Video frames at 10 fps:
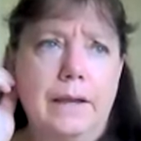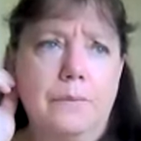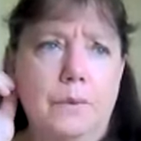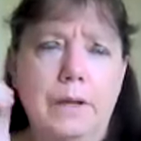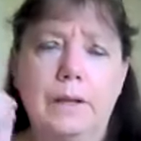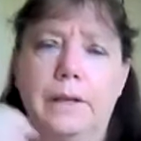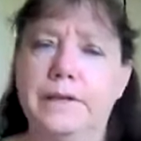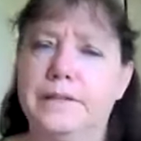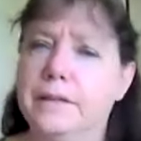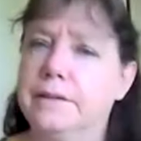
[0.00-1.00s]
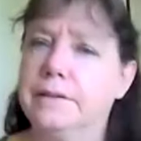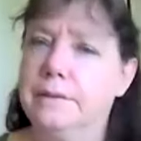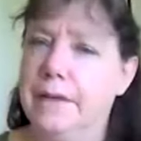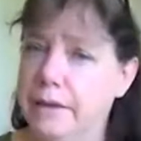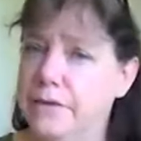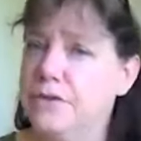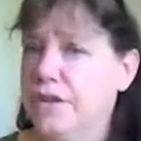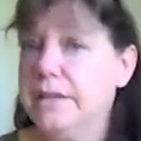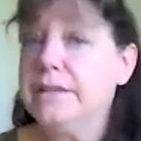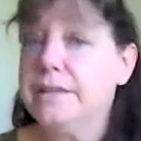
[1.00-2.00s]
realized that yes,
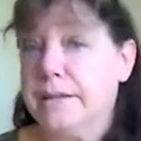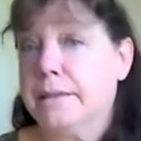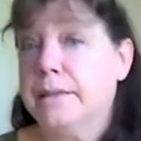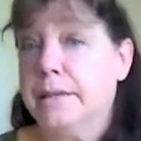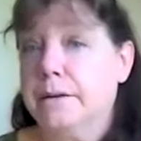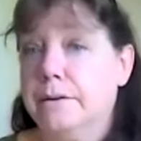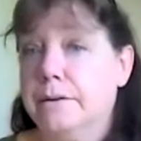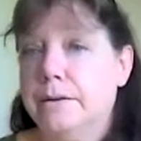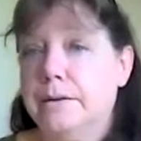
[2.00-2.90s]
she is stuck there.